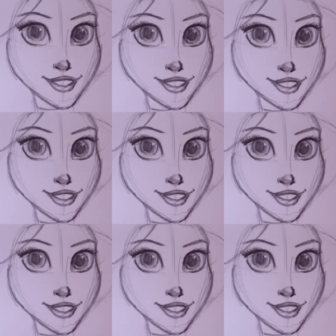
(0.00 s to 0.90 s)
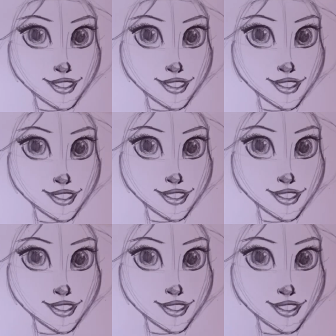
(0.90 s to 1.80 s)

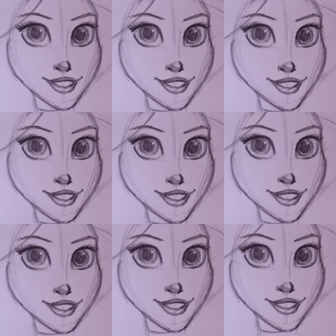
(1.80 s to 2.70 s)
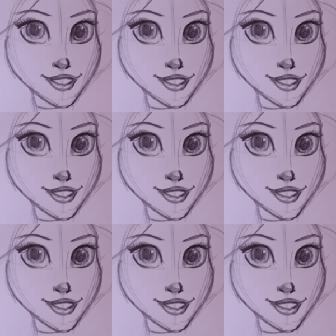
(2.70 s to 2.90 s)
No one is speaking in this clip.